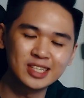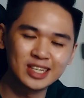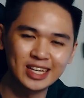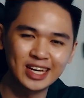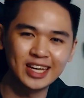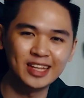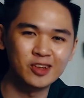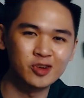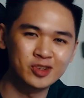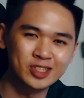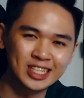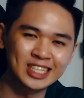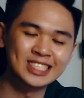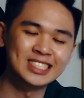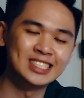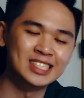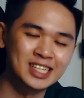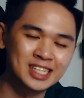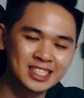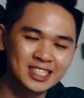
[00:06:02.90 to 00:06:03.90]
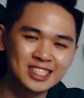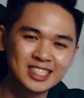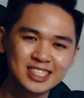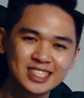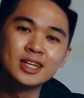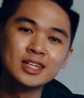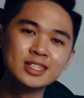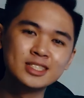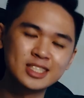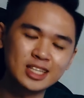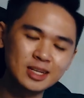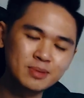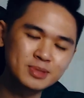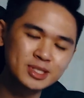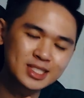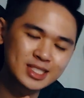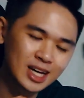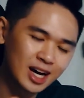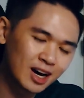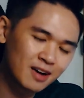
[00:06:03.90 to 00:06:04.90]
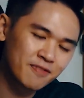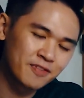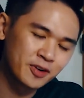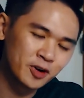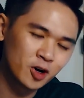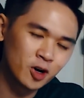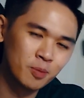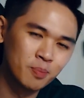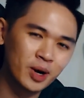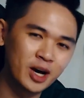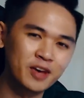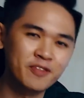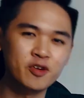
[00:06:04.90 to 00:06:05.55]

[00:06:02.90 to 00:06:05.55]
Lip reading: to get your things done. Seems tough and all, but if